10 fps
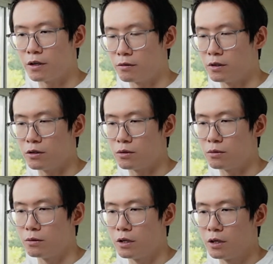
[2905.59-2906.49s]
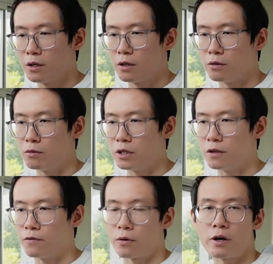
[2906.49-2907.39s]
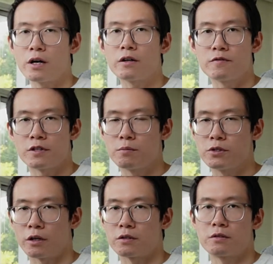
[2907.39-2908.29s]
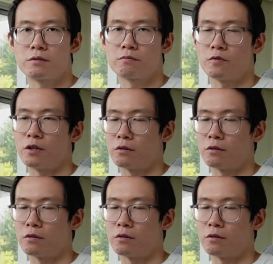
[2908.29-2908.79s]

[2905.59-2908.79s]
You need to read a variety of subjects, right?